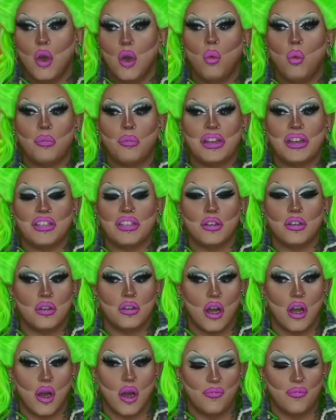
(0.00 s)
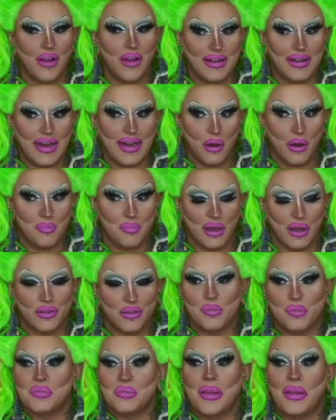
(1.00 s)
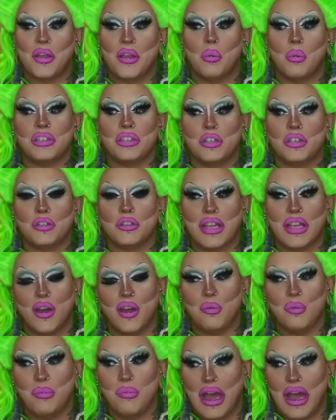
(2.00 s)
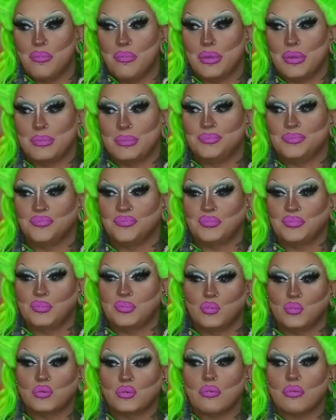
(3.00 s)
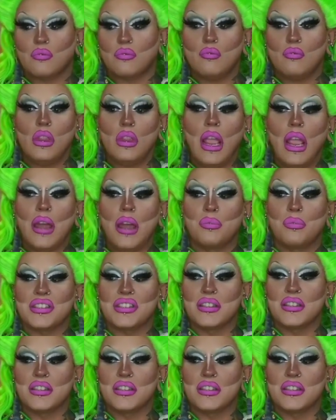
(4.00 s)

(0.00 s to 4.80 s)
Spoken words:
One way to find out about them is by going to your town map and pressing